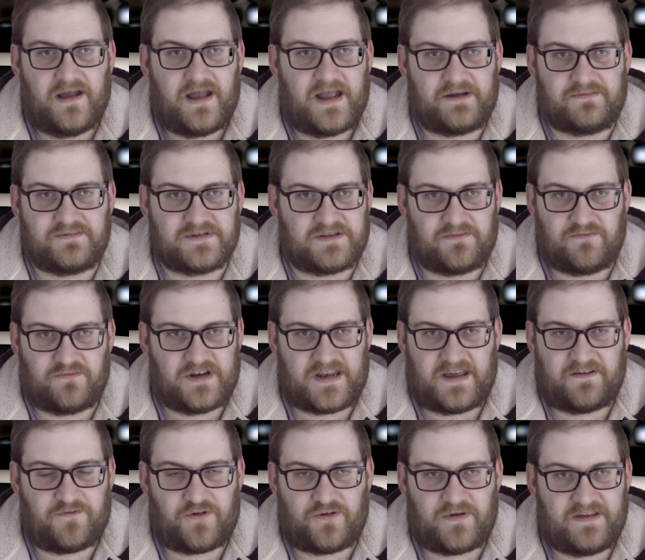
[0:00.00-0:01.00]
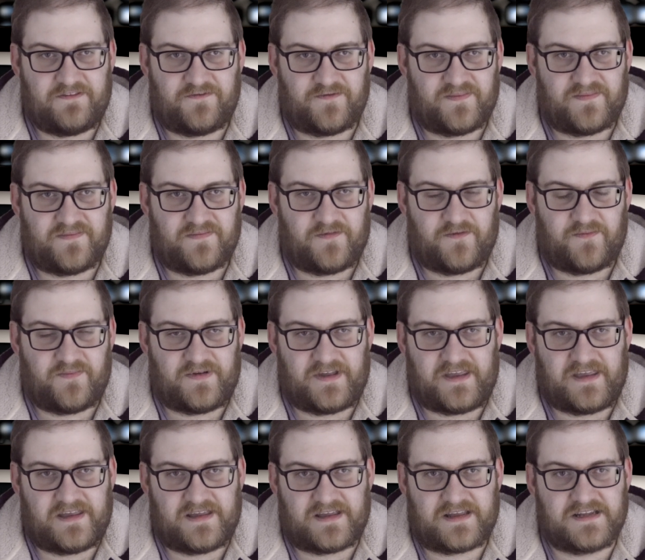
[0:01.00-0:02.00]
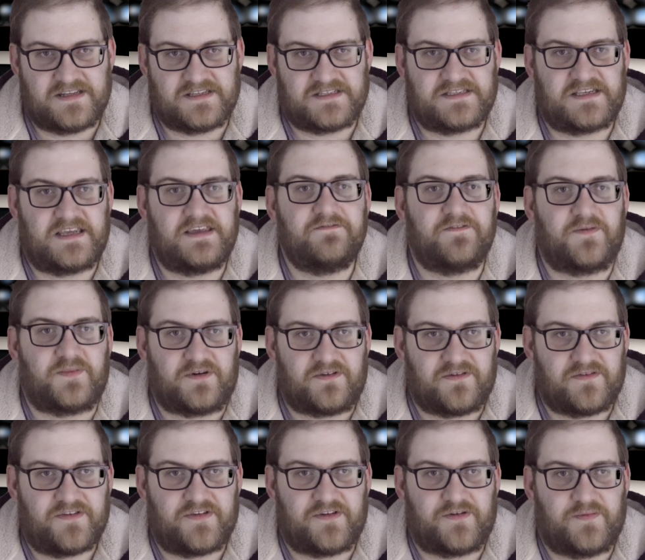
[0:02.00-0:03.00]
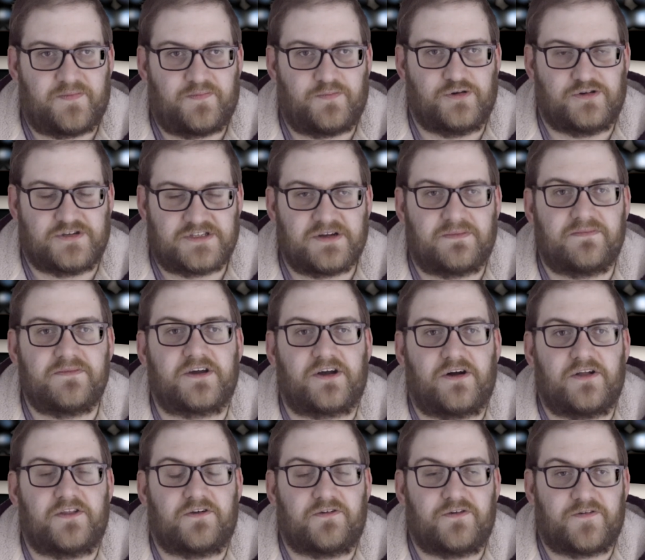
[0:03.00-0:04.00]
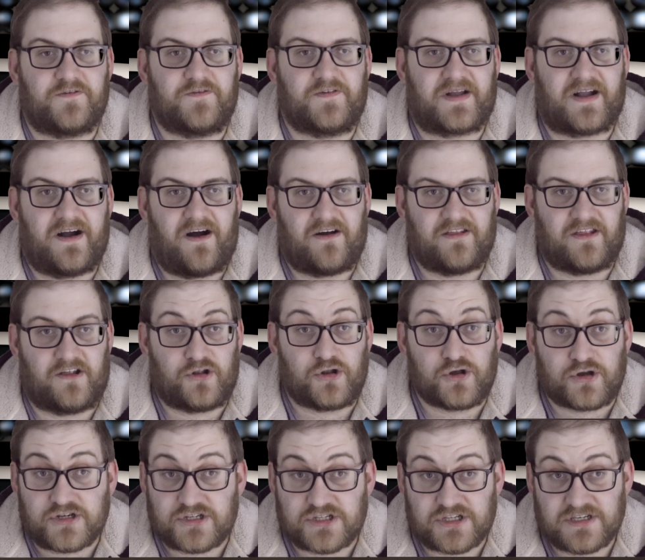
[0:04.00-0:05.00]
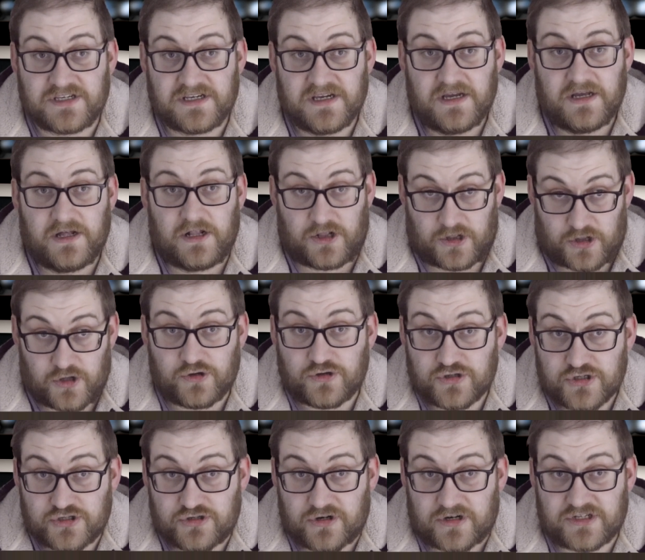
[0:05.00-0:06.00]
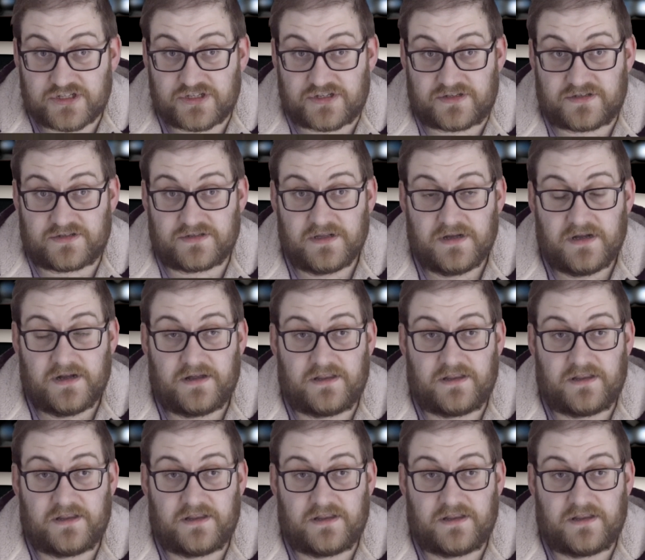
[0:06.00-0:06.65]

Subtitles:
it would ever even be conceivable to put something on the roof of a car that looks structural,